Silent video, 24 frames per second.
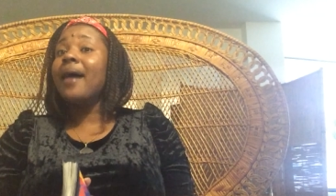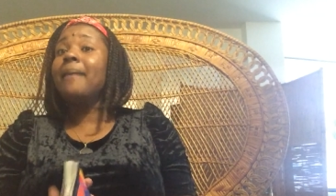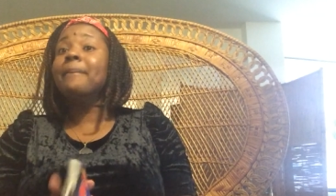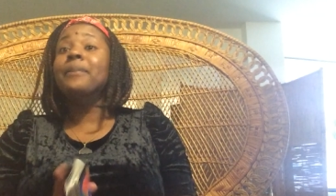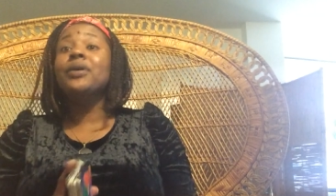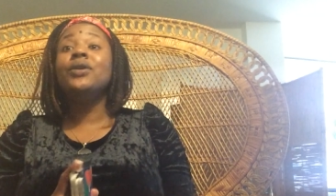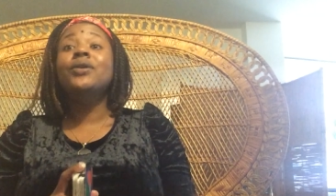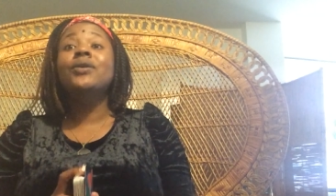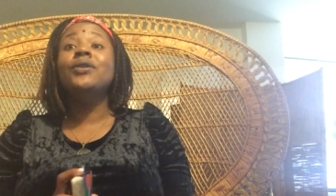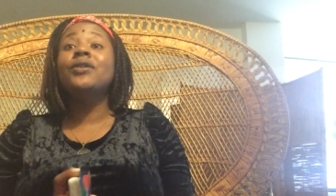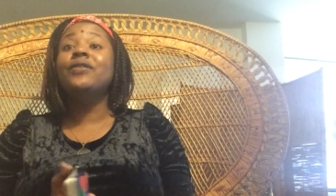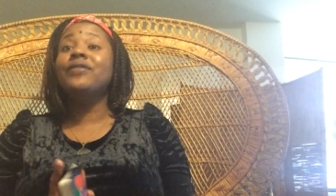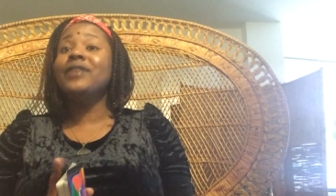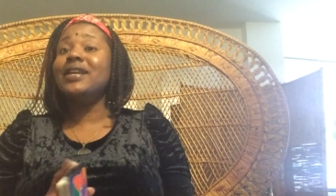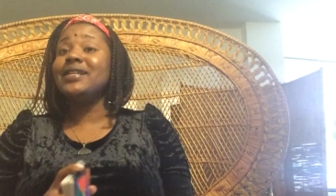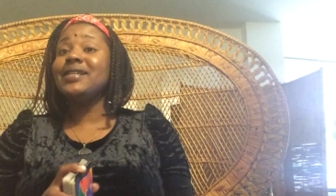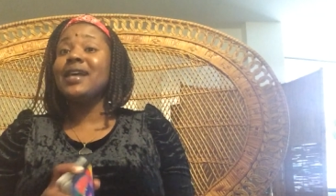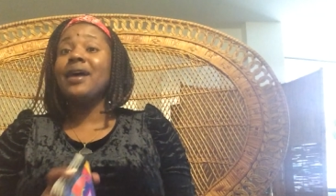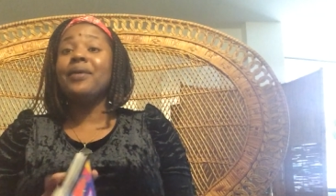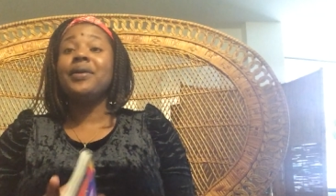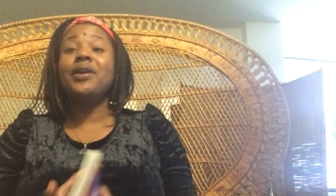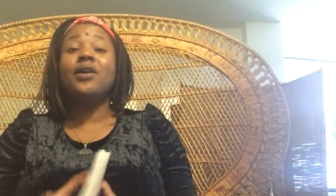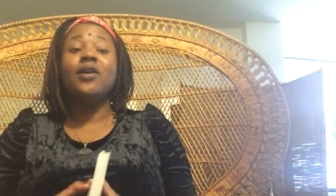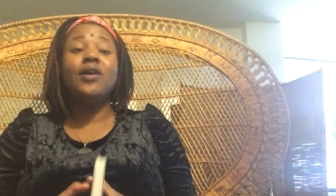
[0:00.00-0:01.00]
I move. That's
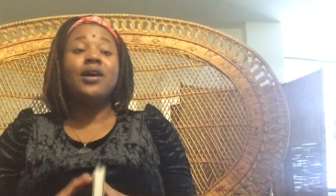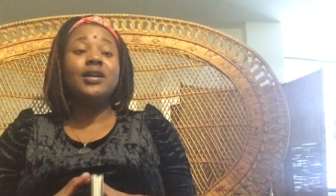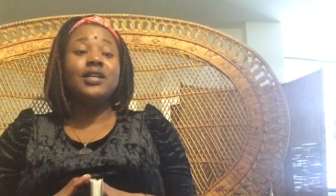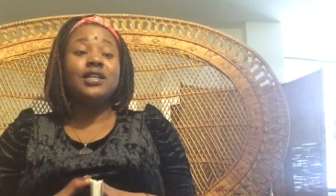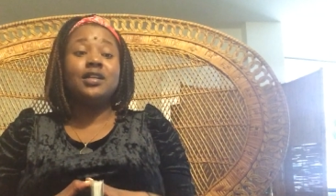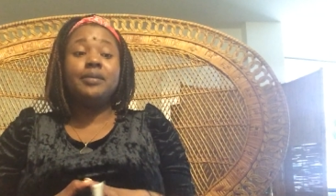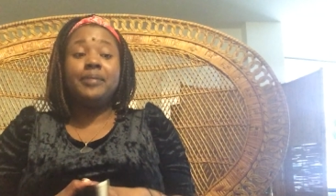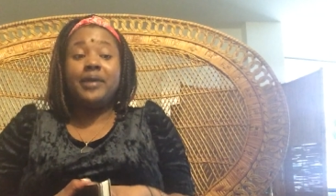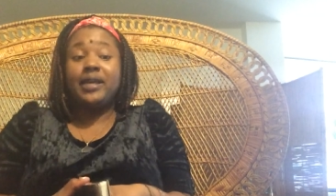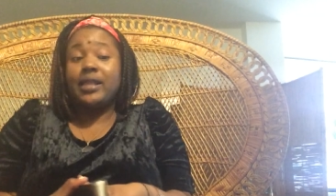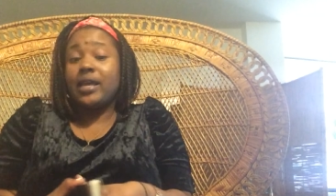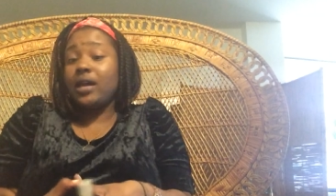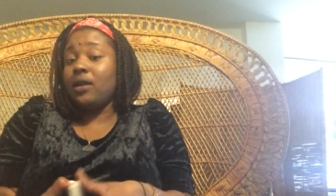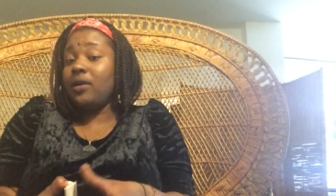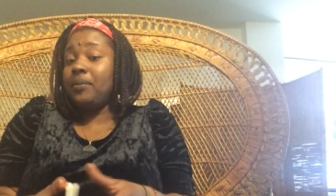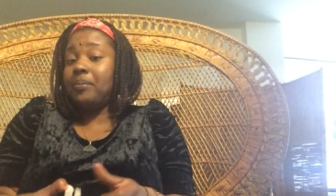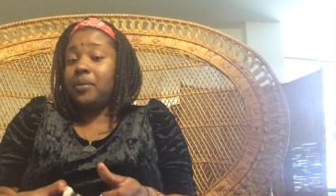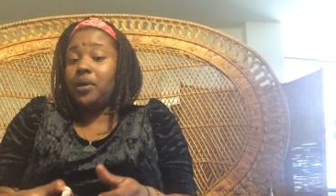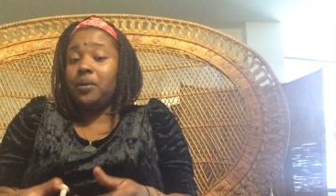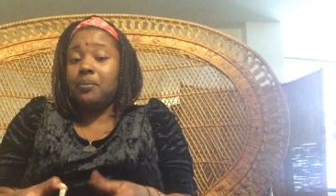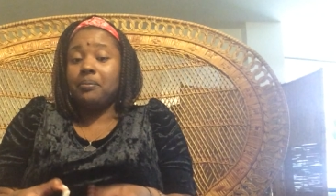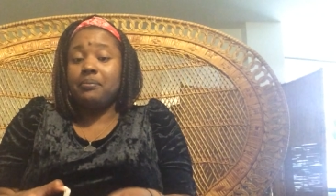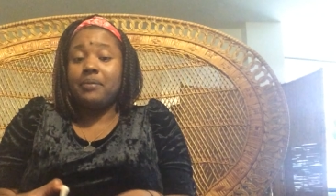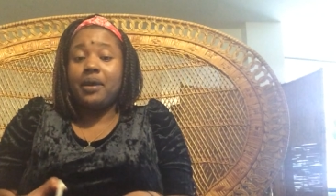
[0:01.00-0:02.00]
how we all need to be. Like, oh,
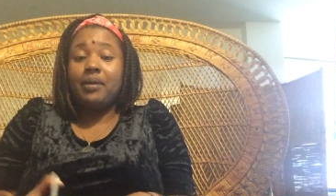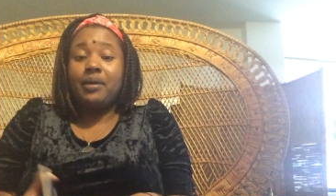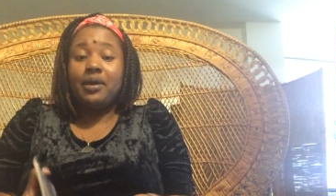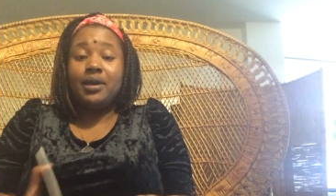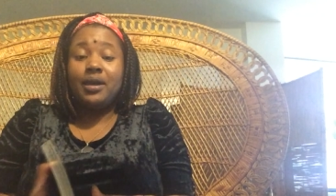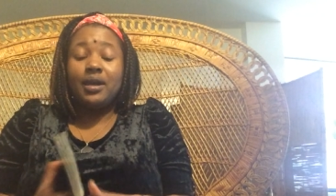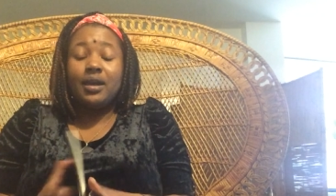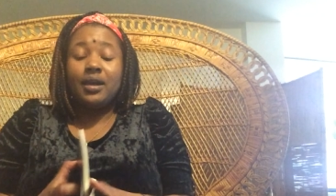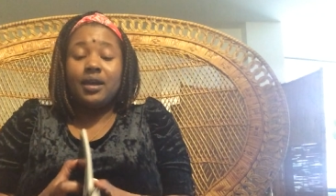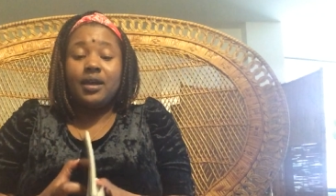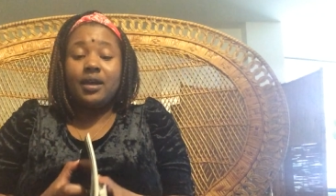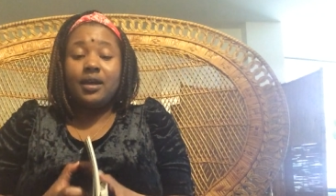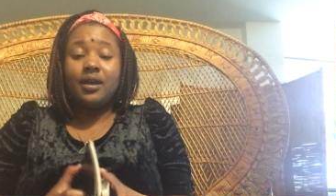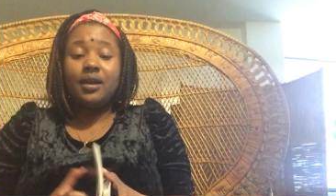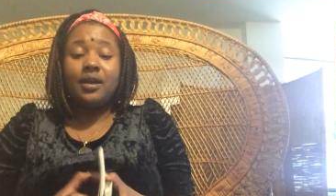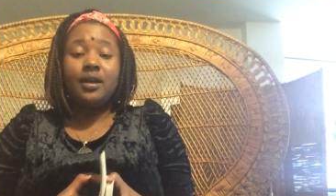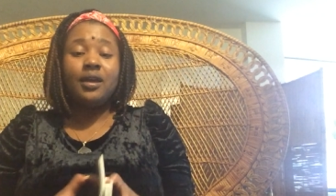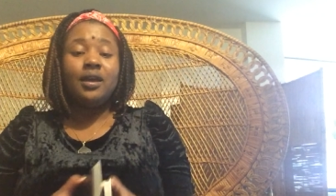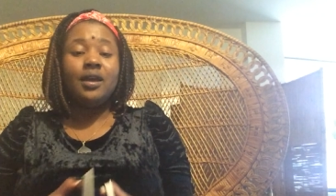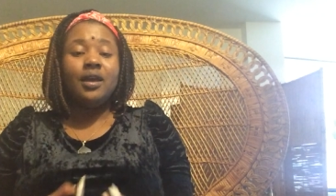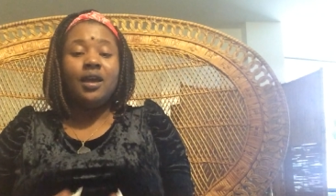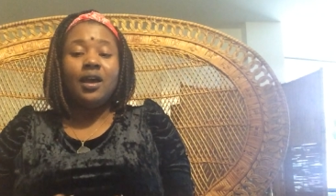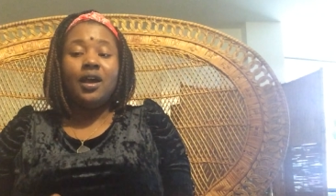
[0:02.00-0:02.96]
oh my bad, God.